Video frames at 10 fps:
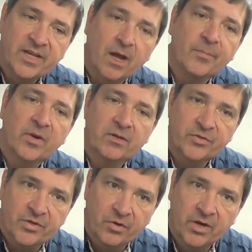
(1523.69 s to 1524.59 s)
see operators
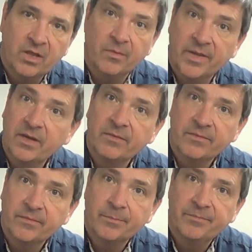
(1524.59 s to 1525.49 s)
turning them in
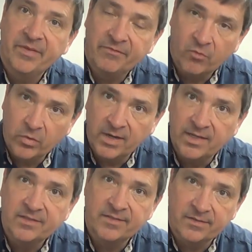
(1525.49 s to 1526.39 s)
before the
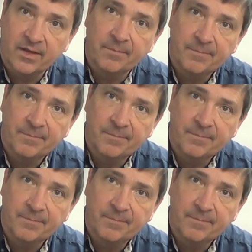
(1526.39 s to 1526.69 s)
lease is up.